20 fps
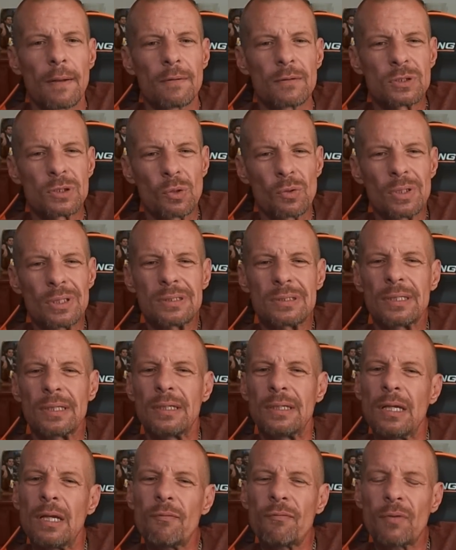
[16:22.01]
So the
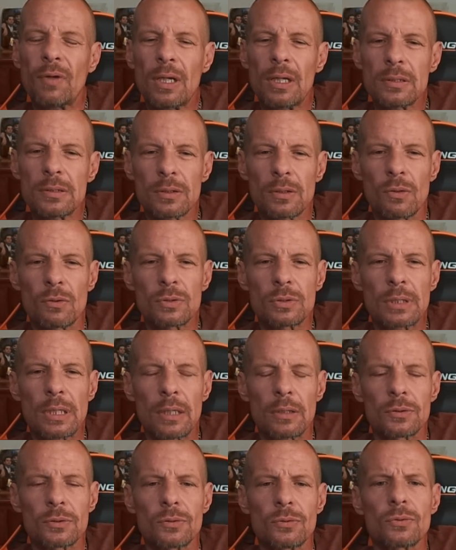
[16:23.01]
significance of those
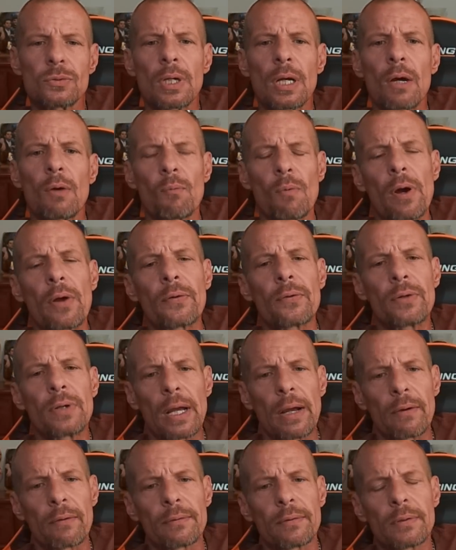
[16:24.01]
tattoos got watered
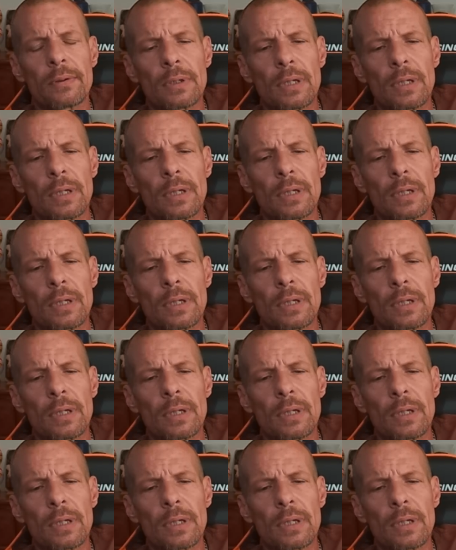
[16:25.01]
down.